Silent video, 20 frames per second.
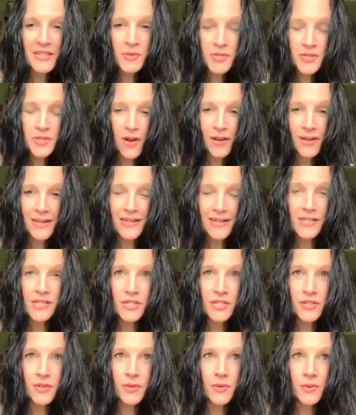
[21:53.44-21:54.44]
we're talking
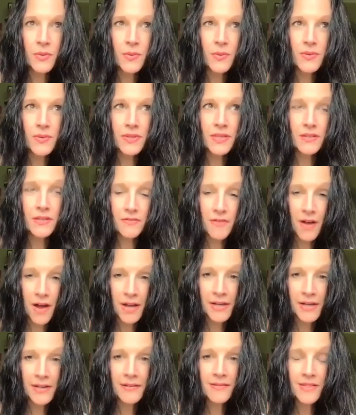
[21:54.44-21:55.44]
to the
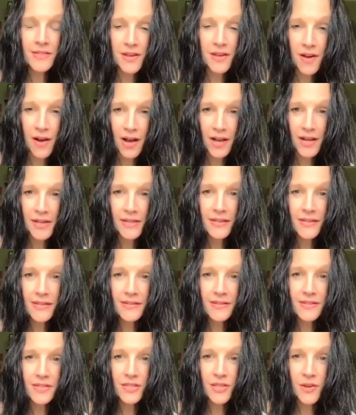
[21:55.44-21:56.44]
divine, to God,
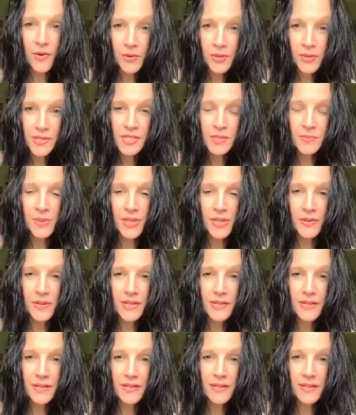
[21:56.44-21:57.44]
to the Holy
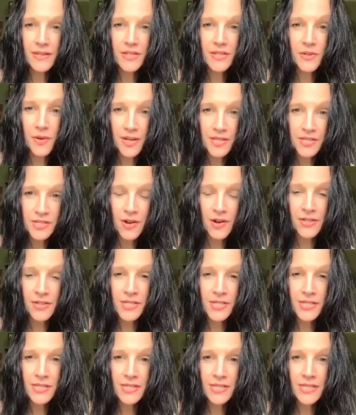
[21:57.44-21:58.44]
Spirit, to Christ
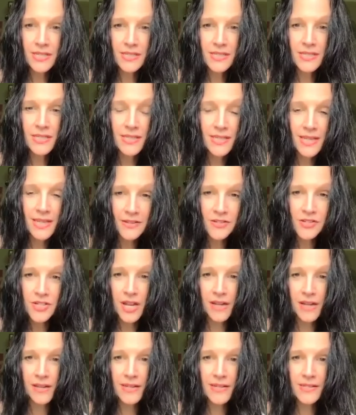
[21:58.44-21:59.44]
consciousness, to the
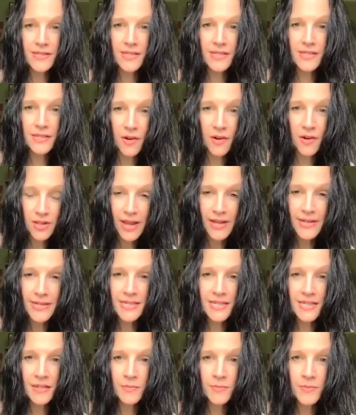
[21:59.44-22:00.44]
angelics, to our light
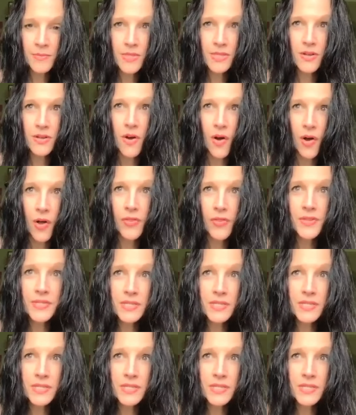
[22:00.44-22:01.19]
teams, to all the